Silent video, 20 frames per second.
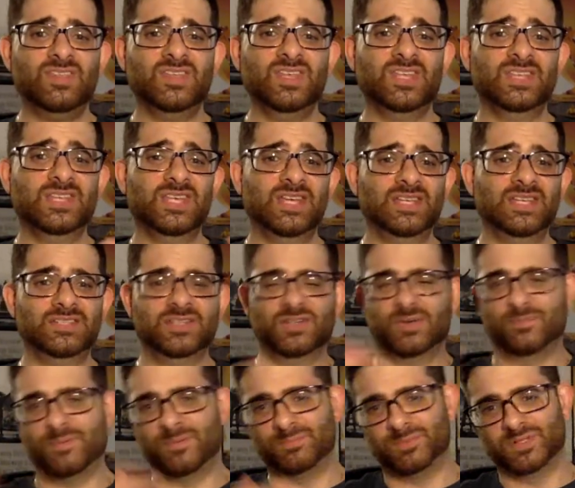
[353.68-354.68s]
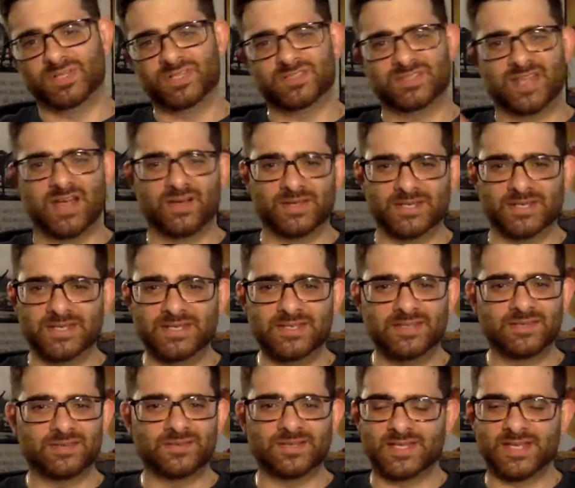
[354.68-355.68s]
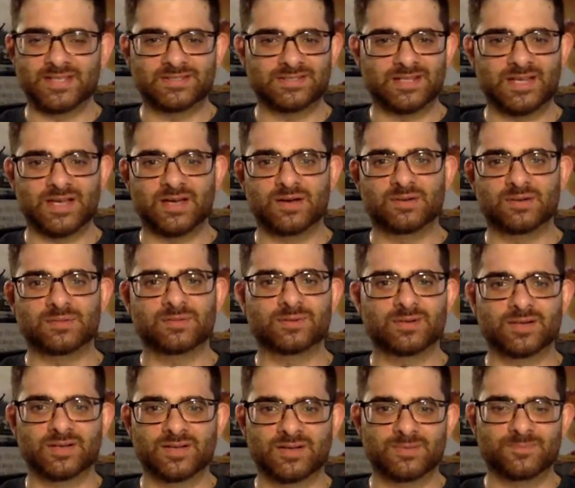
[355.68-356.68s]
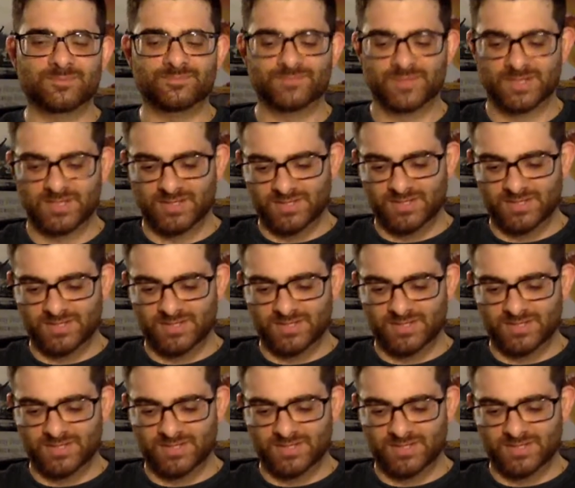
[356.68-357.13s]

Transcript: And then, you know, but Bully is now a heel, I guess, now.